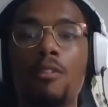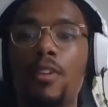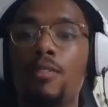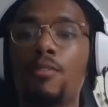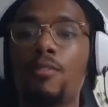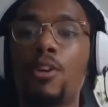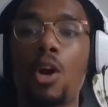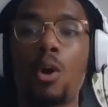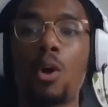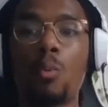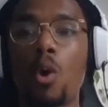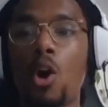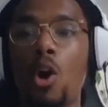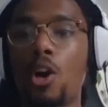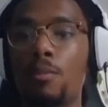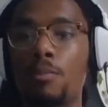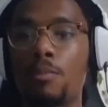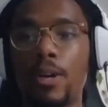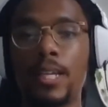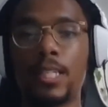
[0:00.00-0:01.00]
Even our
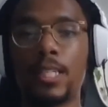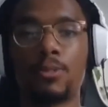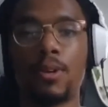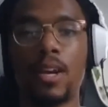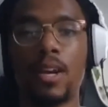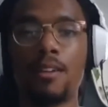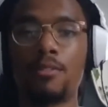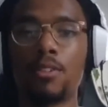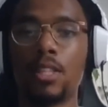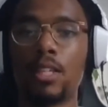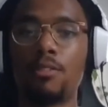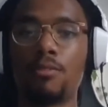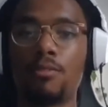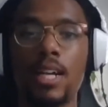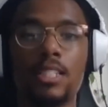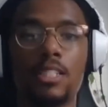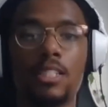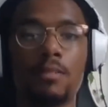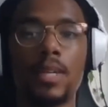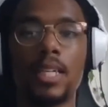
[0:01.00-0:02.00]
water breaks were heavily
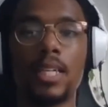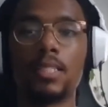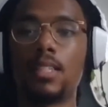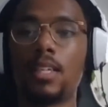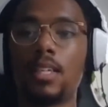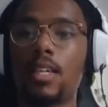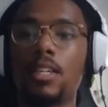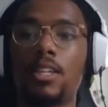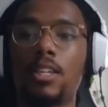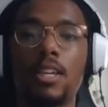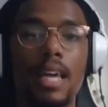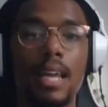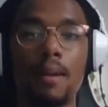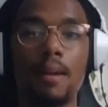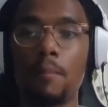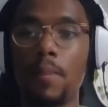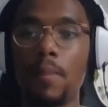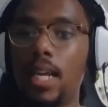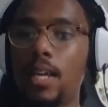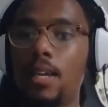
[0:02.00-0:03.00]
regimented. You get a
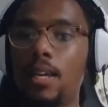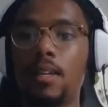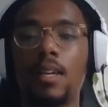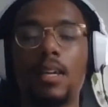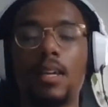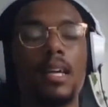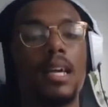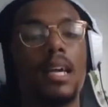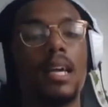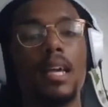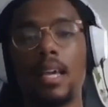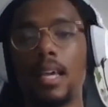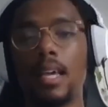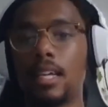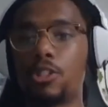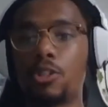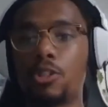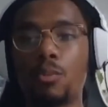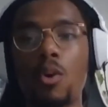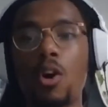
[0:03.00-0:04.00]
minute, get
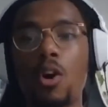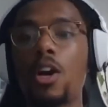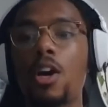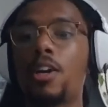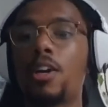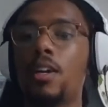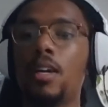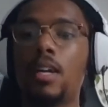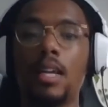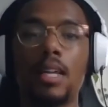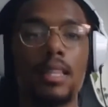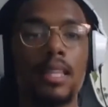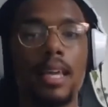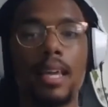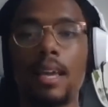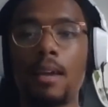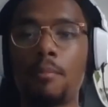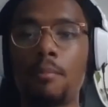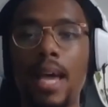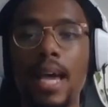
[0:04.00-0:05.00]
your water, and then
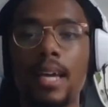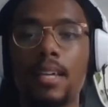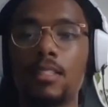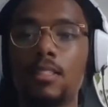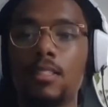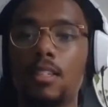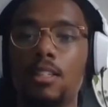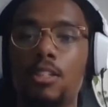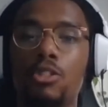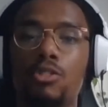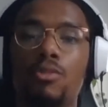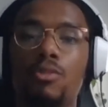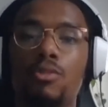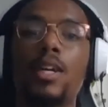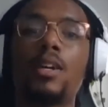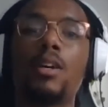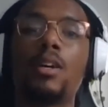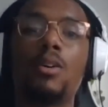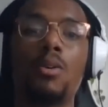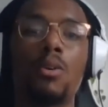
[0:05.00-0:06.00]
get back into the
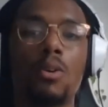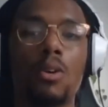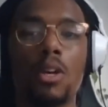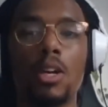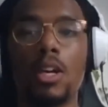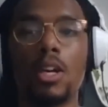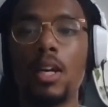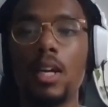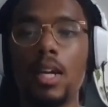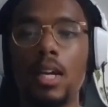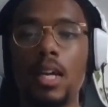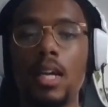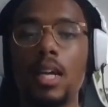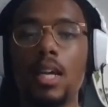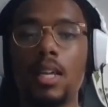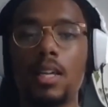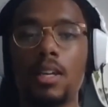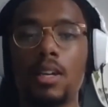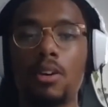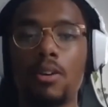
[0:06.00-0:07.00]
drill, or
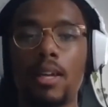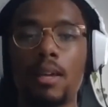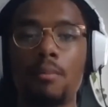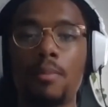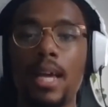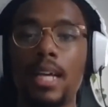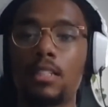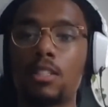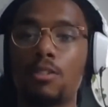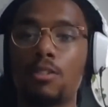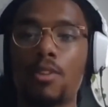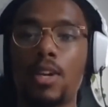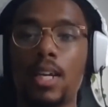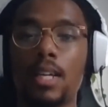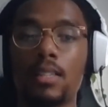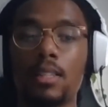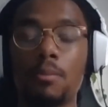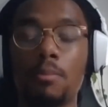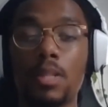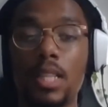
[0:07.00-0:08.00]
get back to
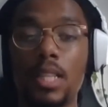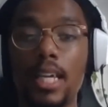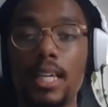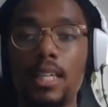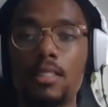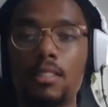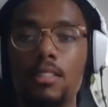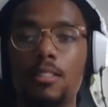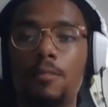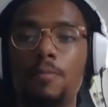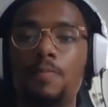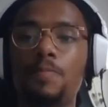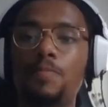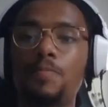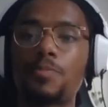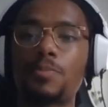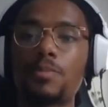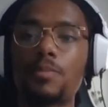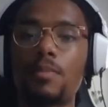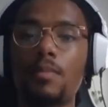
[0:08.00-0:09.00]
running the plays.
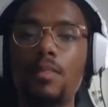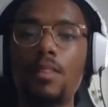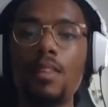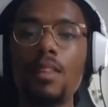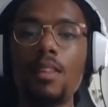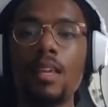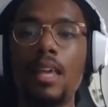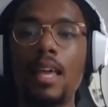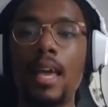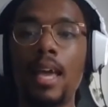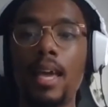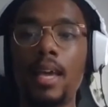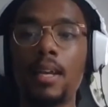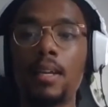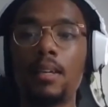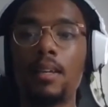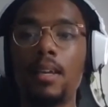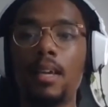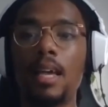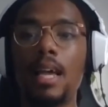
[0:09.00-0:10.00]

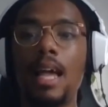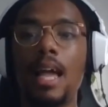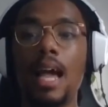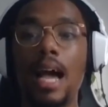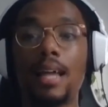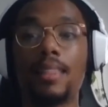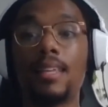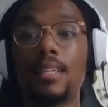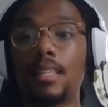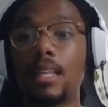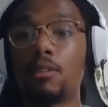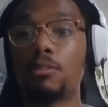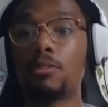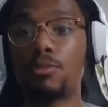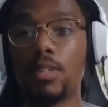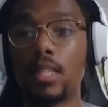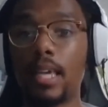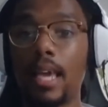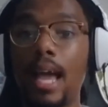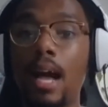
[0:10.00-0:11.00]
And I think that was
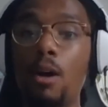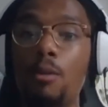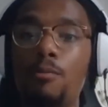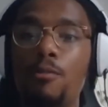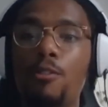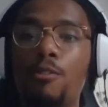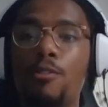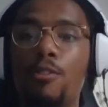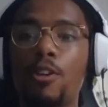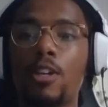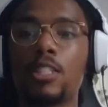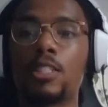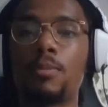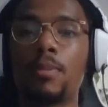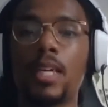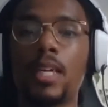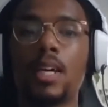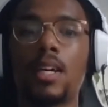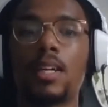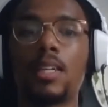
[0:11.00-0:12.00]
really helpful for us
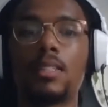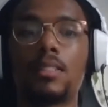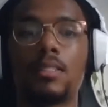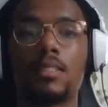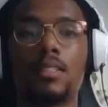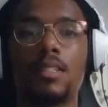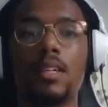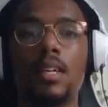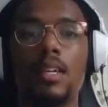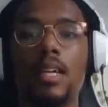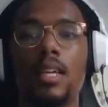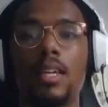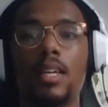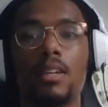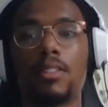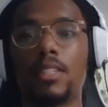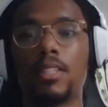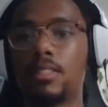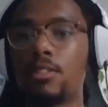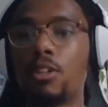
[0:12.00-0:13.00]
because,
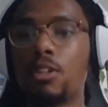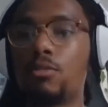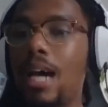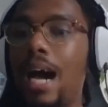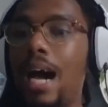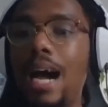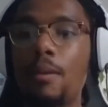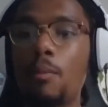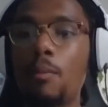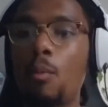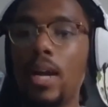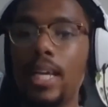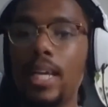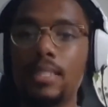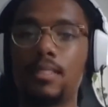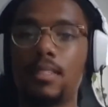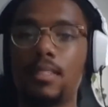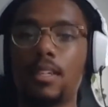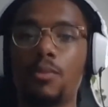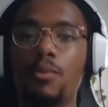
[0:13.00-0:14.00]
there's no time
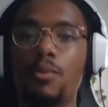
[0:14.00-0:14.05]
wasted.